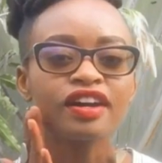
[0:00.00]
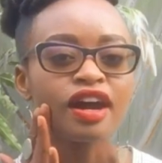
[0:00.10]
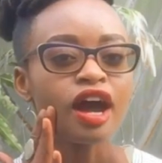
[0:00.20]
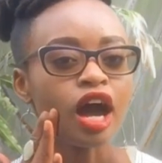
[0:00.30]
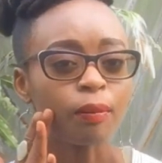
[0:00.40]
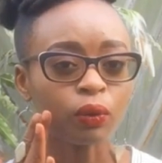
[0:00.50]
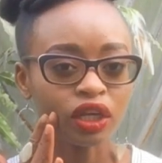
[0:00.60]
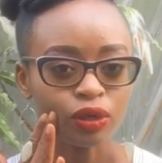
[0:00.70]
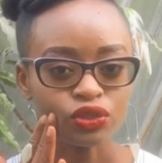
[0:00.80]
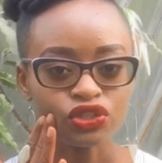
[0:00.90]
a molar
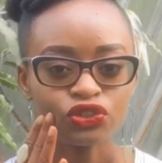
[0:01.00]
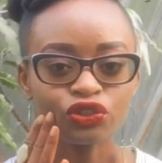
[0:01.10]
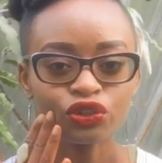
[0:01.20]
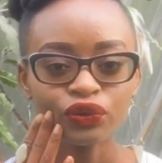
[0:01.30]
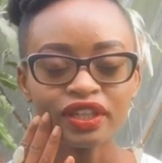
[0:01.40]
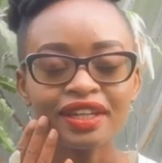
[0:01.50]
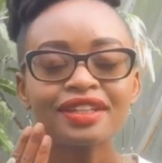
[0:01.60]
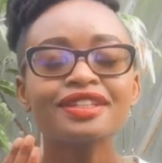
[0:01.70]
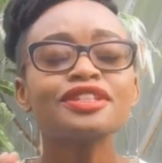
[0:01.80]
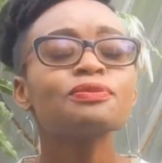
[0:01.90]
which is growing and it
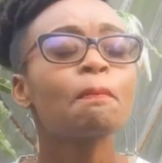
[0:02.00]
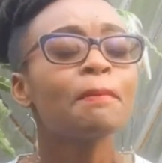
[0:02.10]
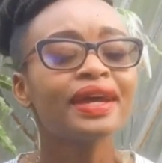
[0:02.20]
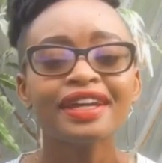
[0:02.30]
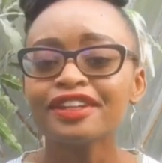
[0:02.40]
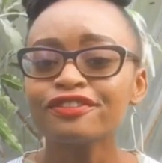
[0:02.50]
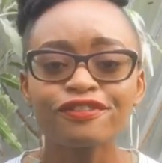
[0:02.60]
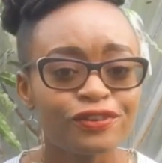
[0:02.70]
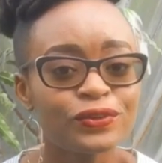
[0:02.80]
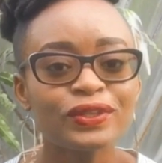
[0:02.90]
is
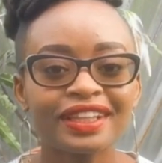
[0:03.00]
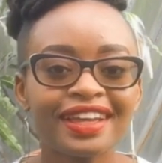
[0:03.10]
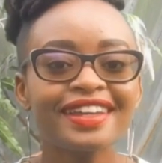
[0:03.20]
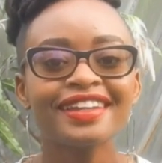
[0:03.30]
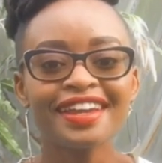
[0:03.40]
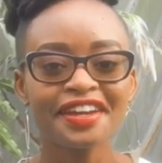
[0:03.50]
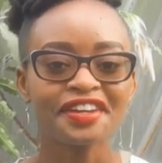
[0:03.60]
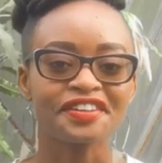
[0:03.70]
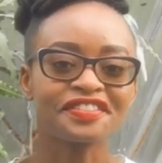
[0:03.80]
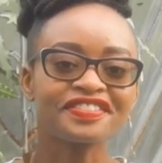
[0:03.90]
painful AF,